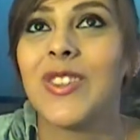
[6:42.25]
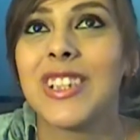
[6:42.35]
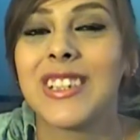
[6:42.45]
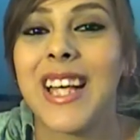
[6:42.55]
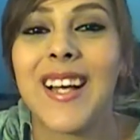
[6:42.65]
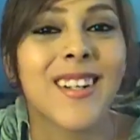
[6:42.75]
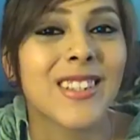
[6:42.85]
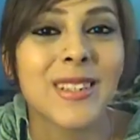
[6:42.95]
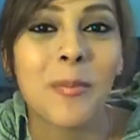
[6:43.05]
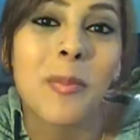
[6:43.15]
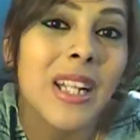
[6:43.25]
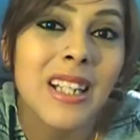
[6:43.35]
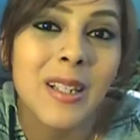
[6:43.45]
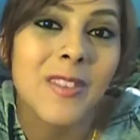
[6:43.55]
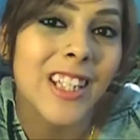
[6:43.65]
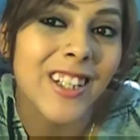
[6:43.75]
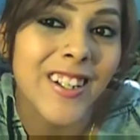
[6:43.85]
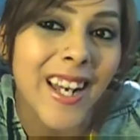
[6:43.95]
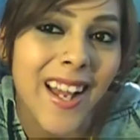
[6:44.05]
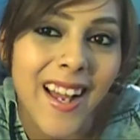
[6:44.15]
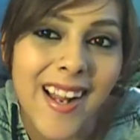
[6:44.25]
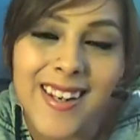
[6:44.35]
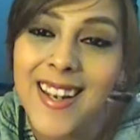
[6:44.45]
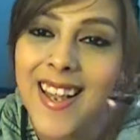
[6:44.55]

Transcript: She has big lips like her dad,